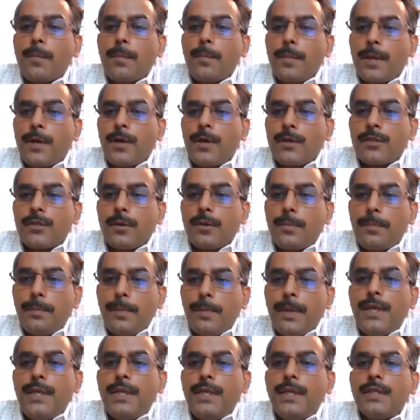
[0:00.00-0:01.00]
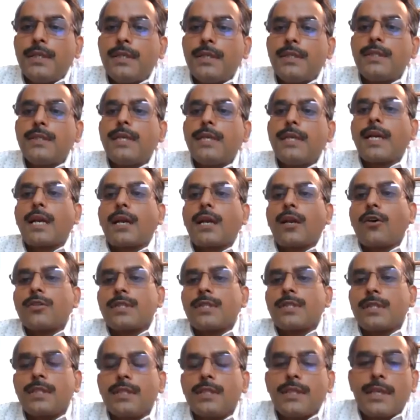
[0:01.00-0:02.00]
because of me, there are
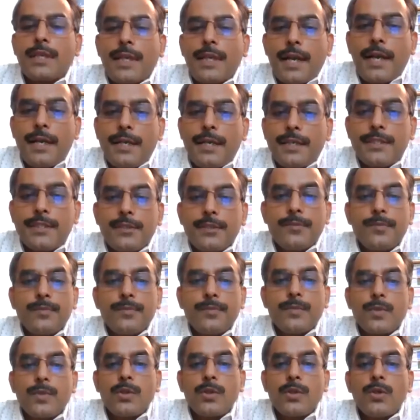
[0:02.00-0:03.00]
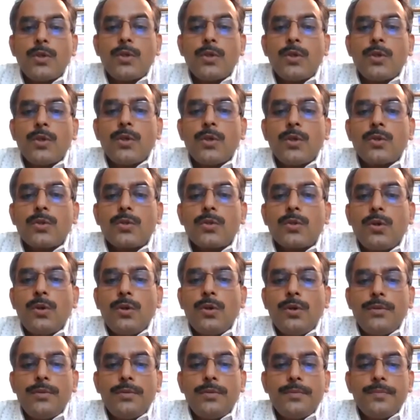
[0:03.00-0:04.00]
losses in the trades.
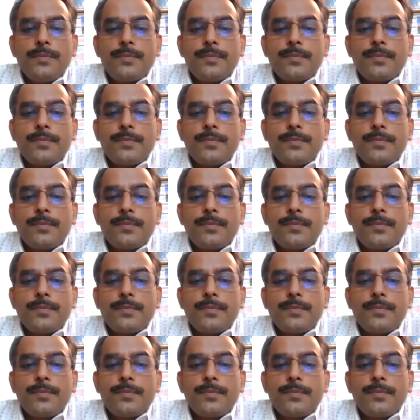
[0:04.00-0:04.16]
So